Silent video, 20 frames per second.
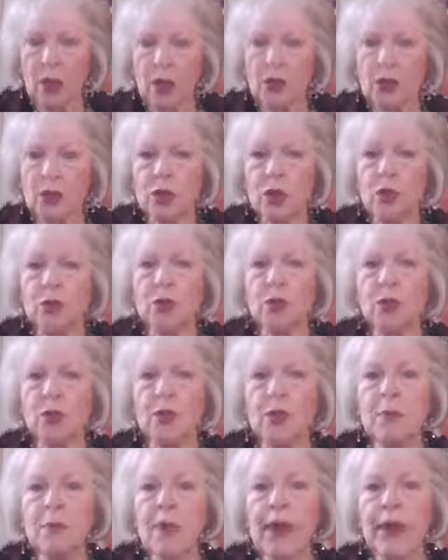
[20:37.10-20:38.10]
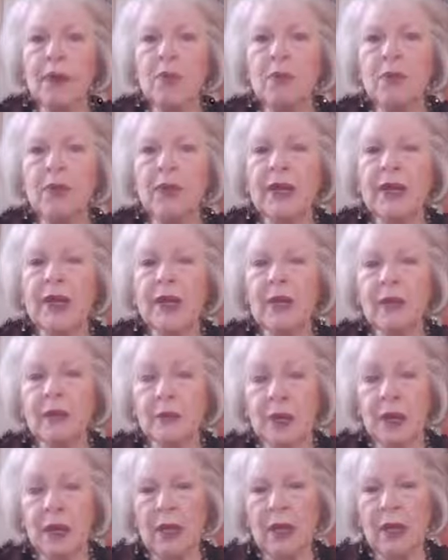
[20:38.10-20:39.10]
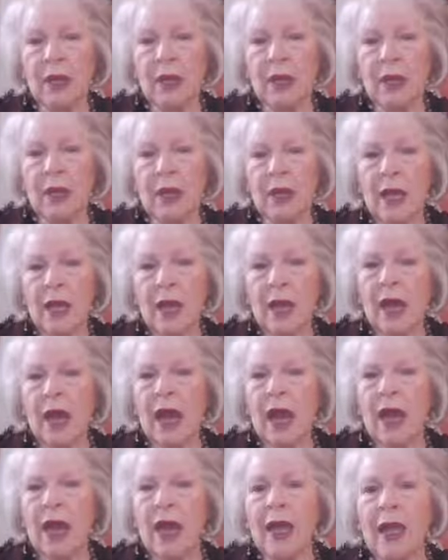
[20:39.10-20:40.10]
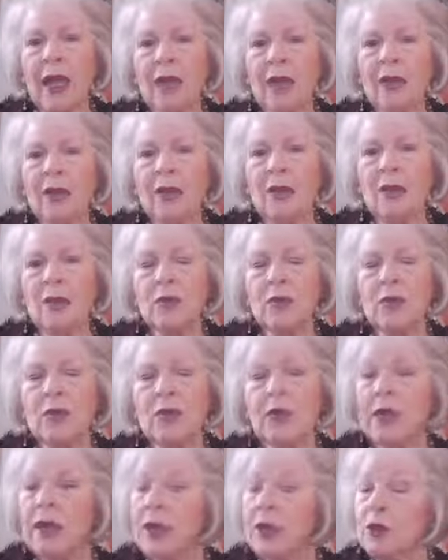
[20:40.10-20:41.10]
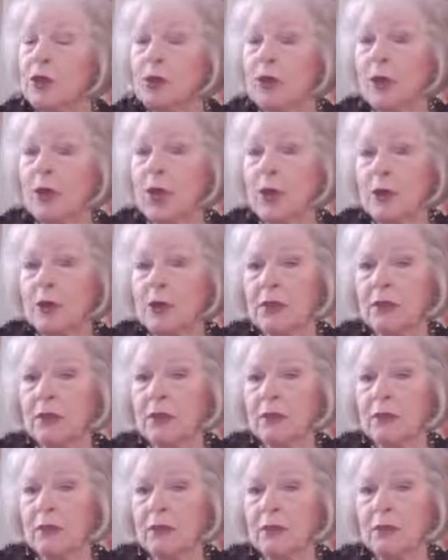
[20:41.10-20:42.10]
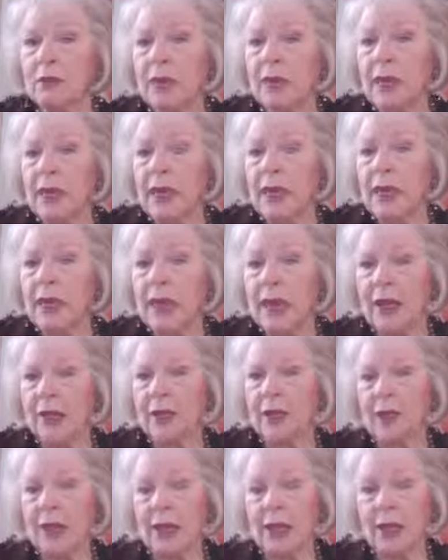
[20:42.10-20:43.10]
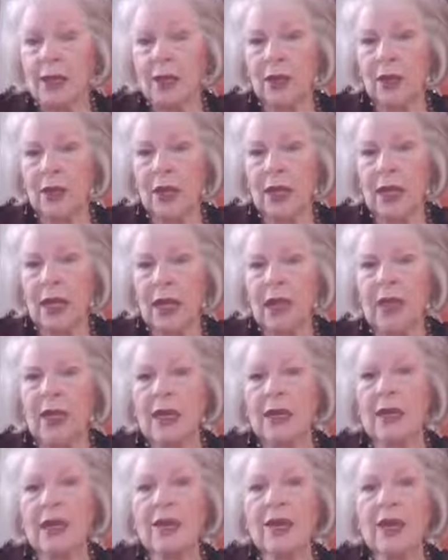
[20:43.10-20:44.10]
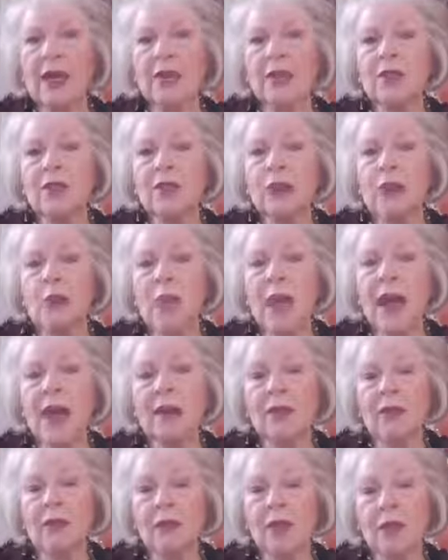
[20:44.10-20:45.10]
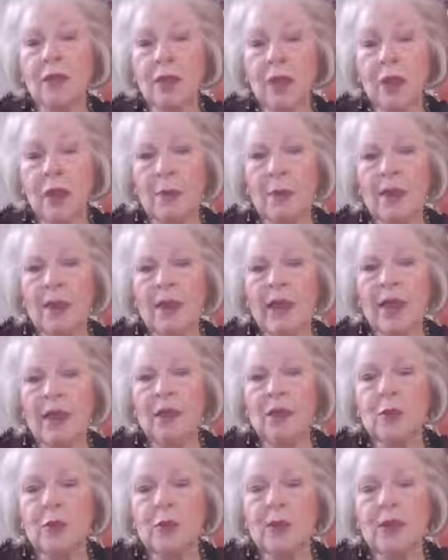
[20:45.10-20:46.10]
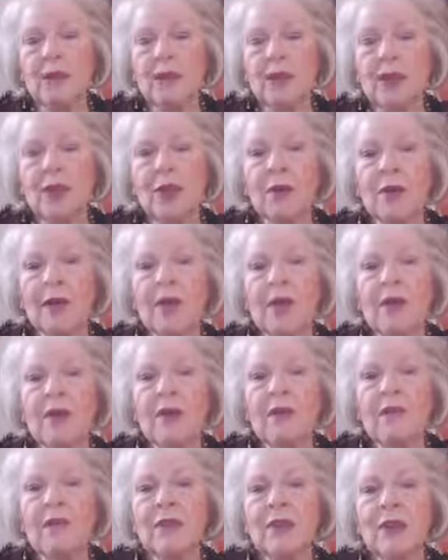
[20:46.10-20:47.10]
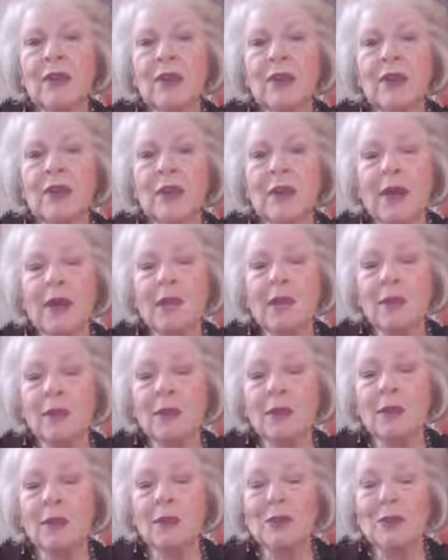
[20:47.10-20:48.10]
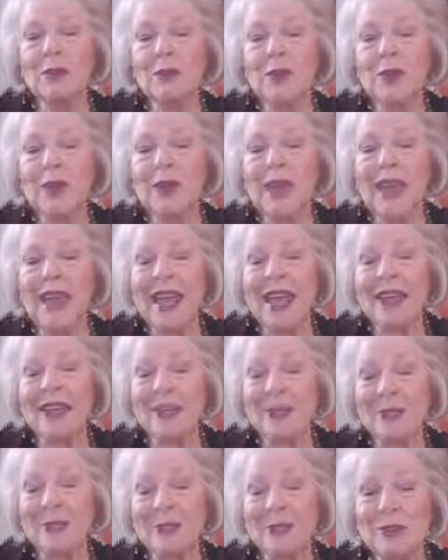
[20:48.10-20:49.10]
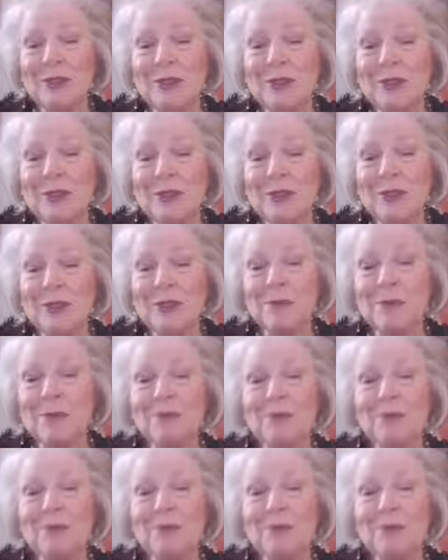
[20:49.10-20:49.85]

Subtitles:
So during my recovery, I realized what I was really engaged in here, and I decided to go back to the job and to be very, very grateful. Good morning, Anne. It's good to see you.